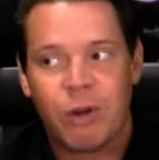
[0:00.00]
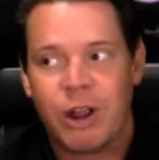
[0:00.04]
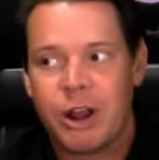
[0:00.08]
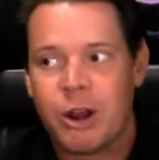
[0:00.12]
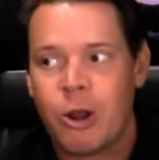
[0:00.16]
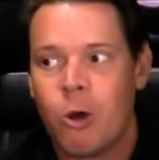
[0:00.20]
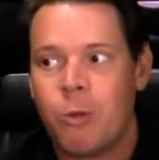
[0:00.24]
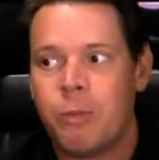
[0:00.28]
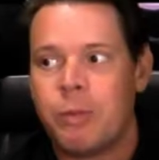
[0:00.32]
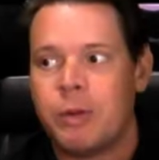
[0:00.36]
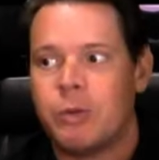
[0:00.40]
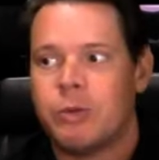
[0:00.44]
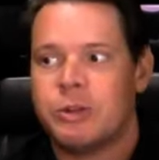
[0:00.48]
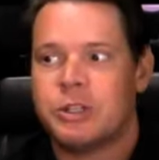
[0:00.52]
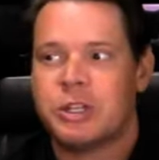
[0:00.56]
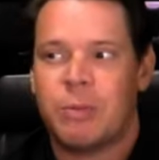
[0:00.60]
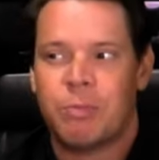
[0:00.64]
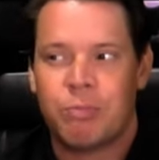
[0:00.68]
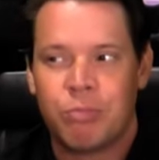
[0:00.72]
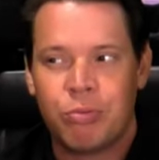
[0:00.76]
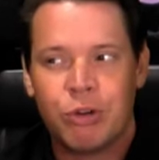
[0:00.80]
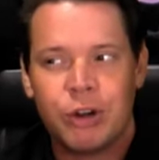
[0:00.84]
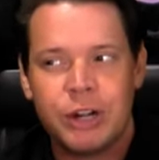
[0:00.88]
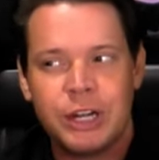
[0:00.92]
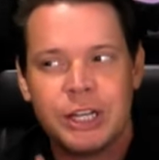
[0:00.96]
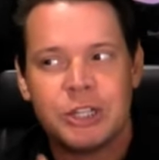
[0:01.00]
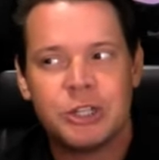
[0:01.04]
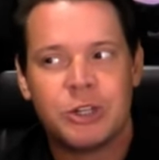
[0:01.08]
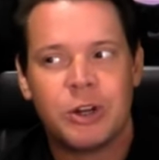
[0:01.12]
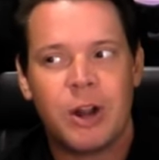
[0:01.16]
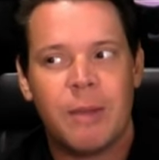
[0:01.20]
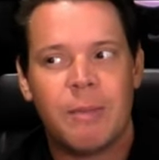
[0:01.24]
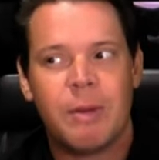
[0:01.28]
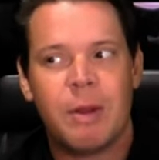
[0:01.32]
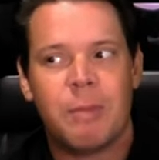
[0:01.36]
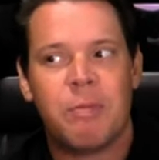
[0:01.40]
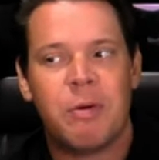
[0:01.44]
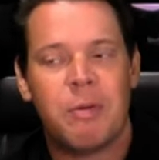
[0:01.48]
spread open, which I'm pretty sure
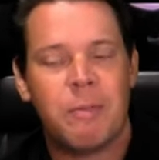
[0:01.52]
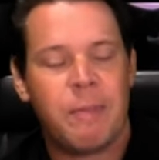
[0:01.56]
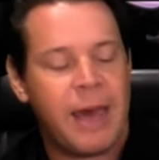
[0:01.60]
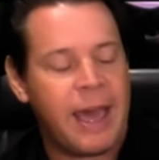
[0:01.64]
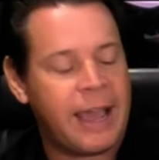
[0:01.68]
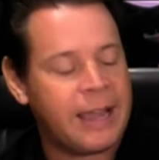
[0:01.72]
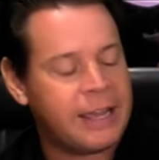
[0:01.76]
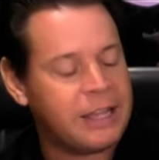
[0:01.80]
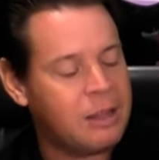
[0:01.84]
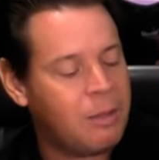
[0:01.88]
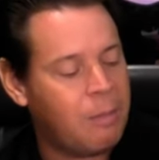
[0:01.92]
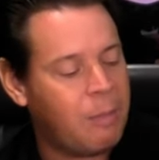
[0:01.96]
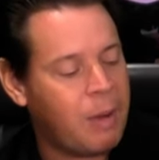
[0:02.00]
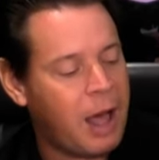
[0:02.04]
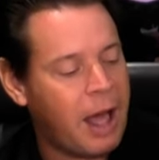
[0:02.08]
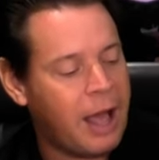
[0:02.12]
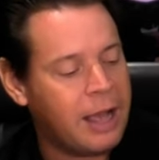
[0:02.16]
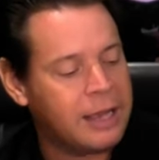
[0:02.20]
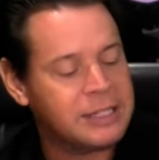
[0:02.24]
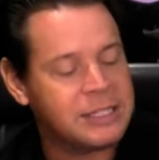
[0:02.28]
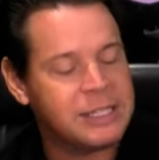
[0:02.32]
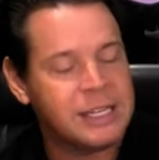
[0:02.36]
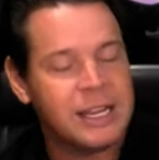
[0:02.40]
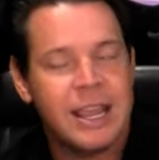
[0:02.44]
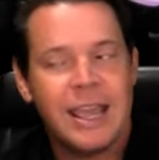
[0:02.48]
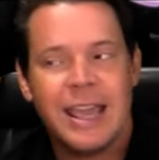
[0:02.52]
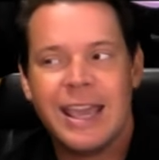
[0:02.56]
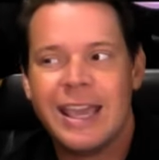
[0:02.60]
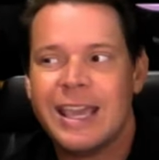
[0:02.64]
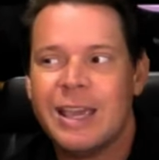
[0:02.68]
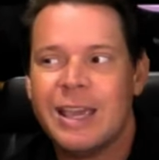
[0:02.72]
I'm gonna put back in the box,